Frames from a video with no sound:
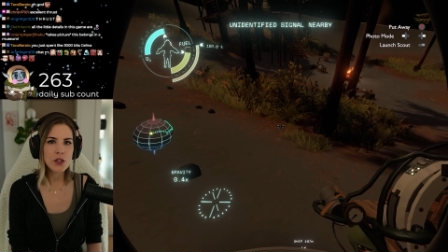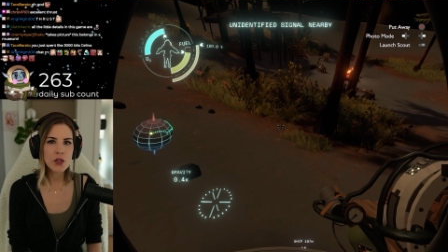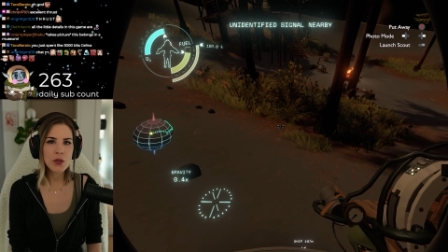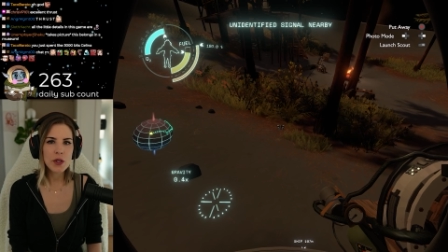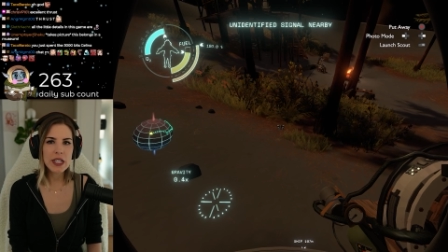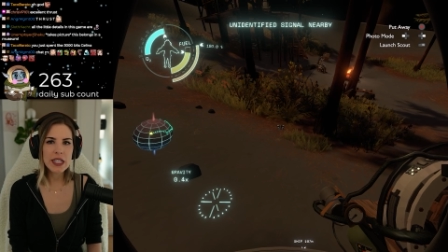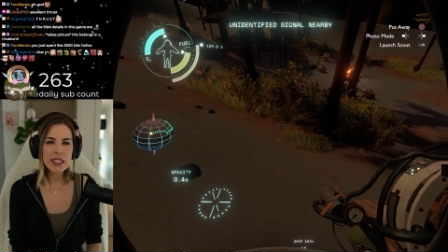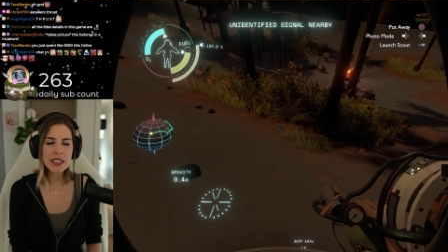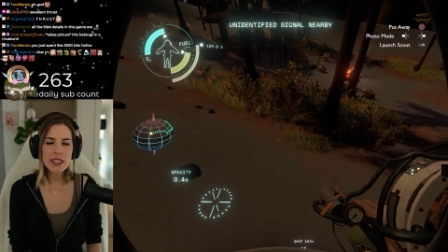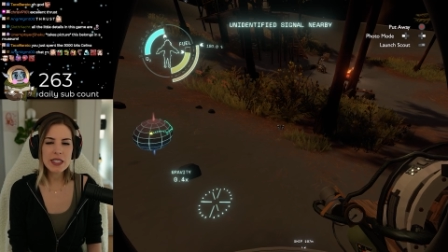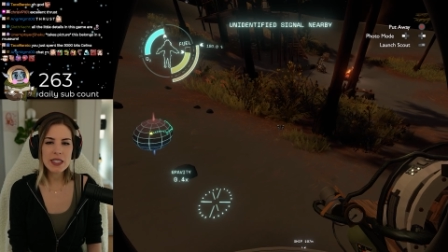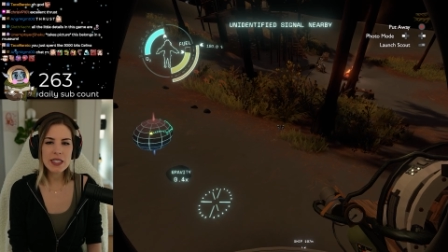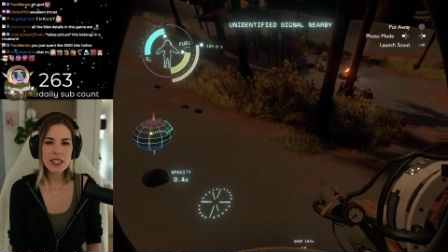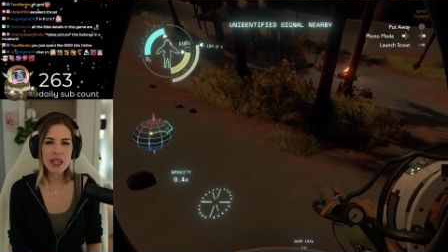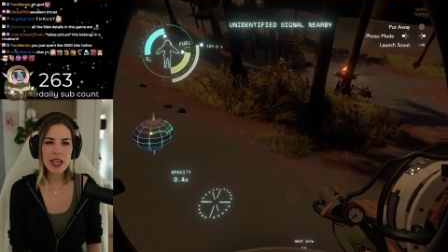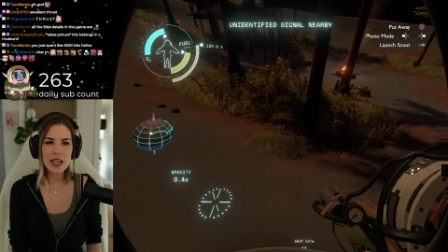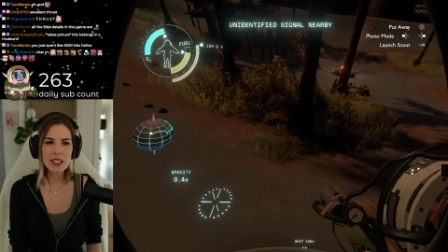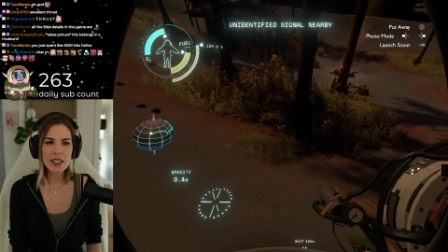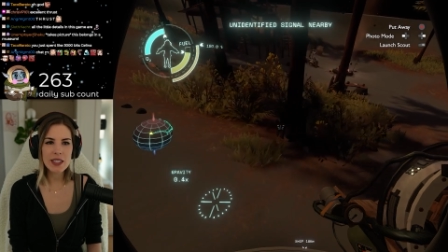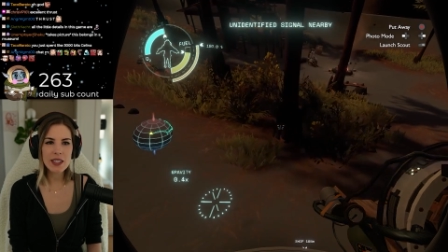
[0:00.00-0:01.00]
Trees
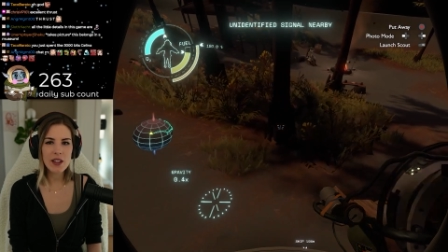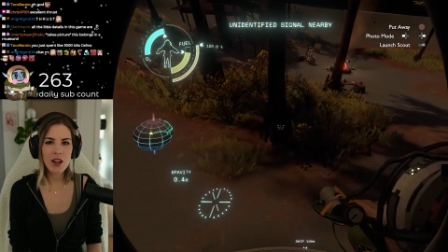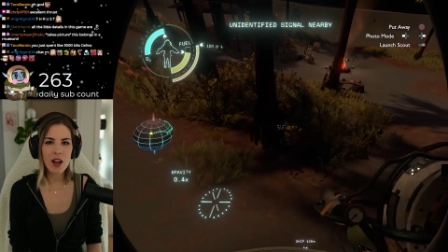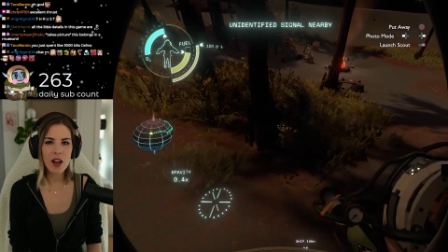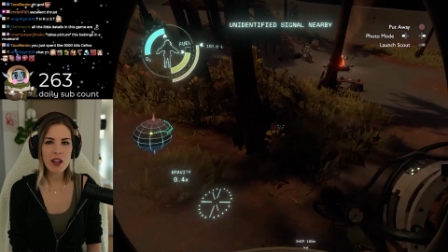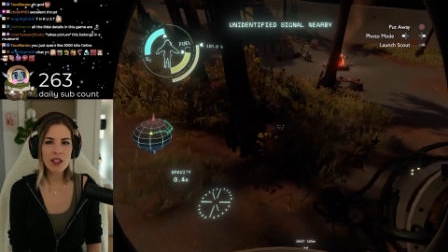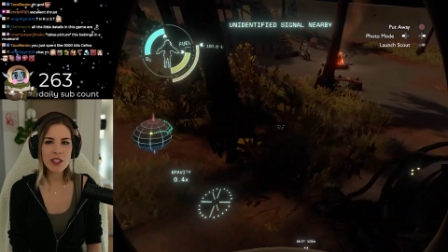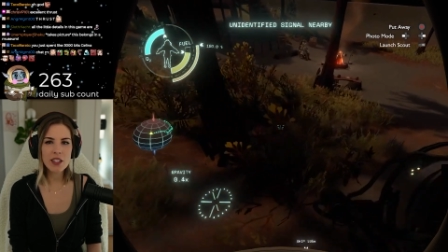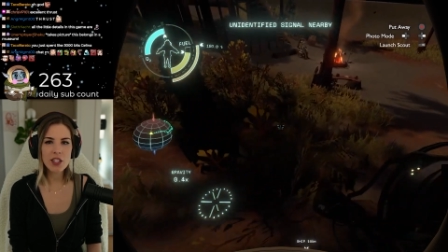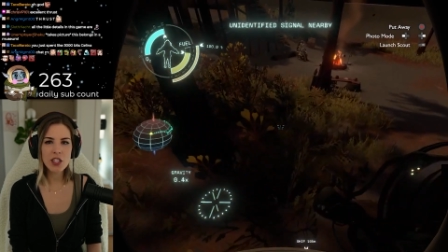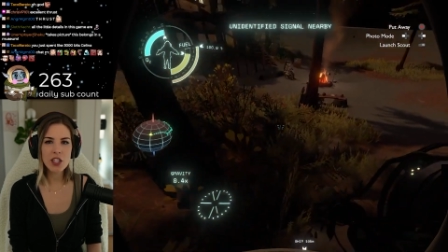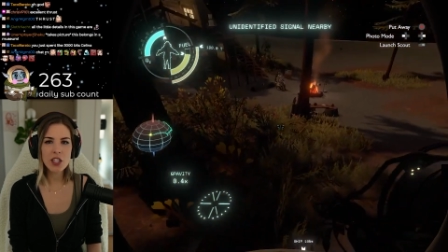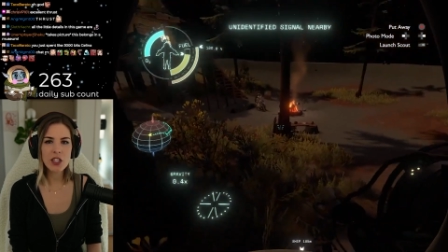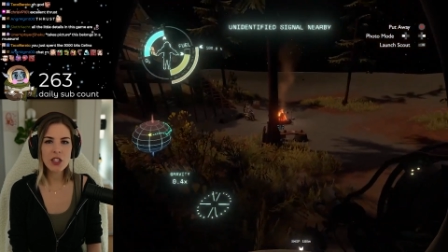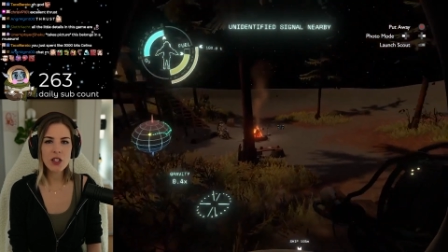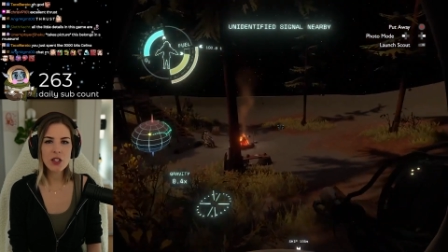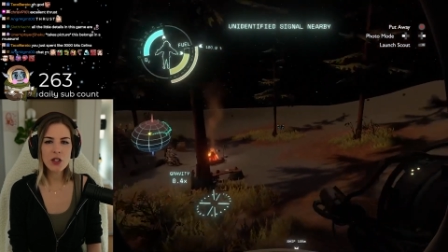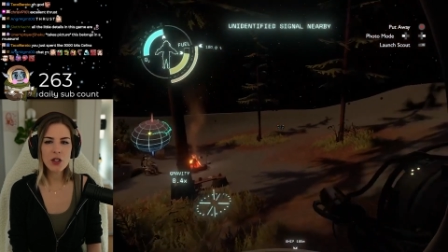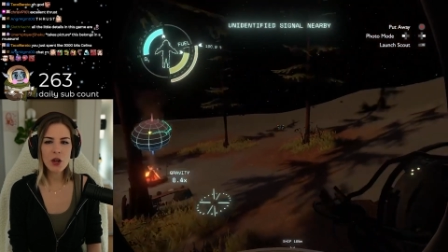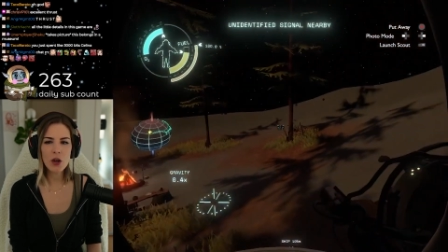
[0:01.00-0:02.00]
detected. Oxygen.
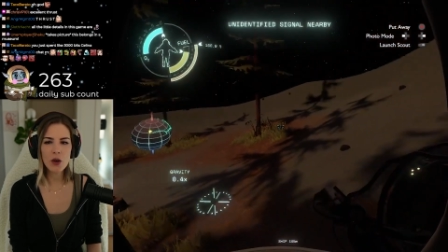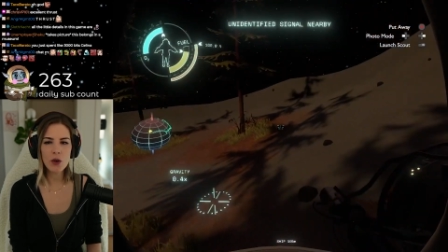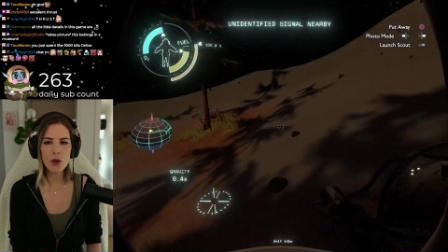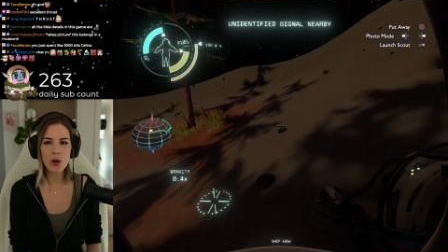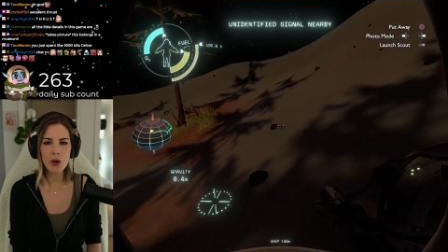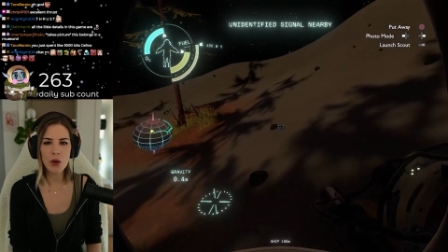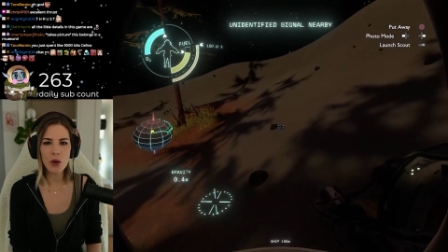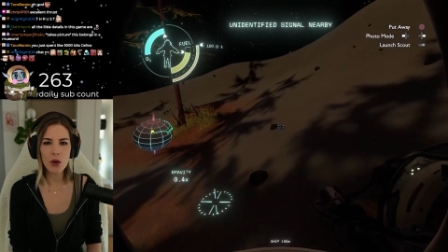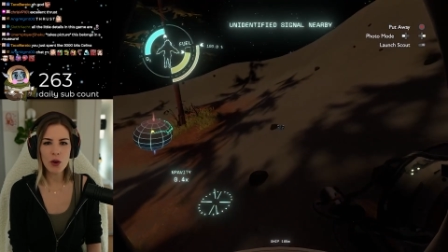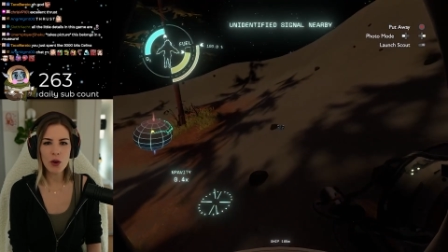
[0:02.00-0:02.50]
Yo!